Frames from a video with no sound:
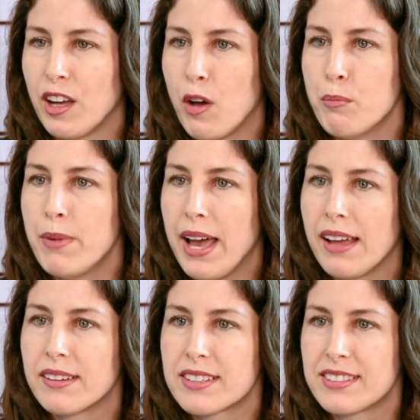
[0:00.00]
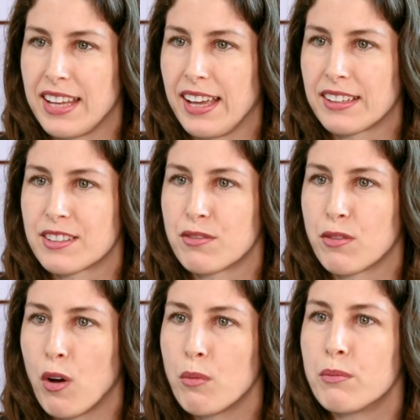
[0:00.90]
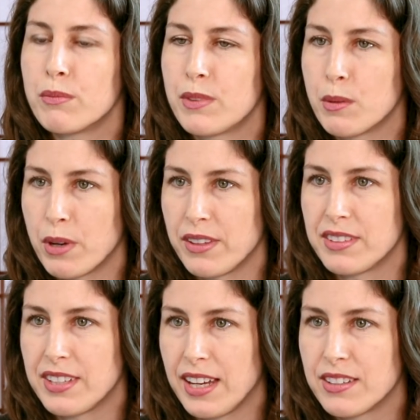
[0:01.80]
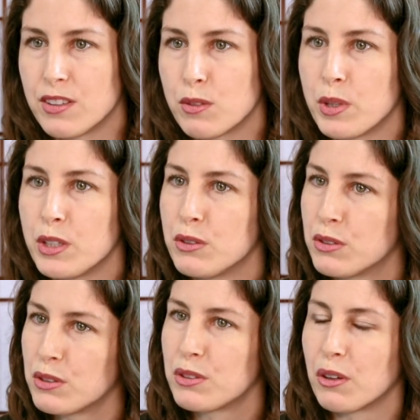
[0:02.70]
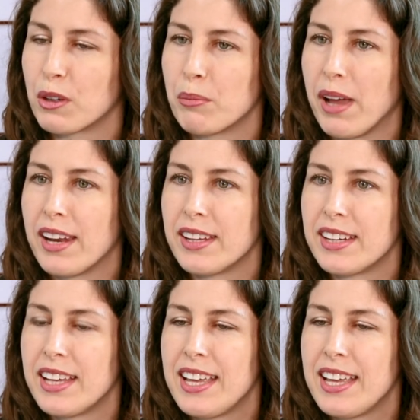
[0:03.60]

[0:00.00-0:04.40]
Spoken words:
about sex from the presentations, when you do talk about it,